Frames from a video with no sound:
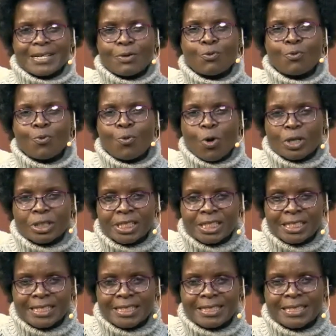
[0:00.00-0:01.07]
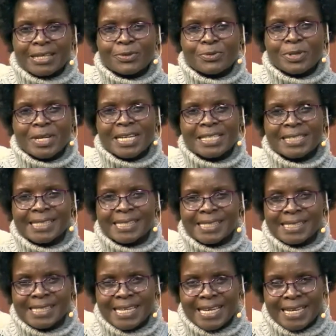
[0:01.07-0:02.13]
Washes away
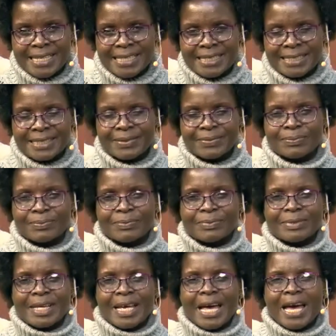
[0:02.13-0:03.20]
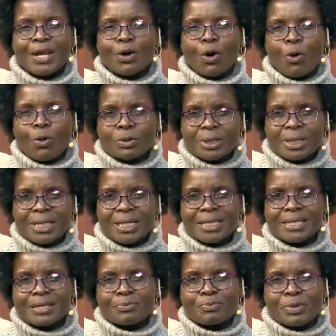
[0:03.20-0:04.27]
sin. And only
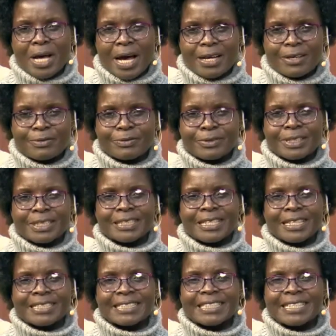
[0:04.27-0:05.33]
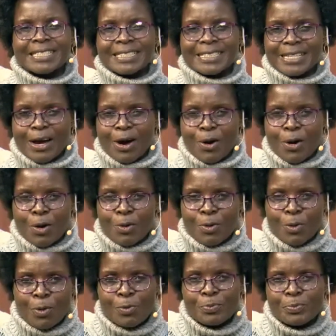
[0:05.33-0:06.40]
the blood of Jesus is our
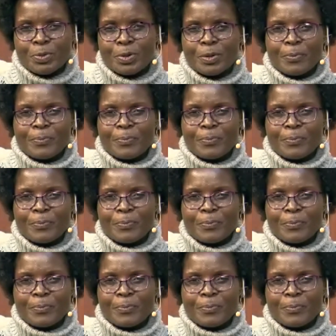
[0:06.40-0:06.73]
hope.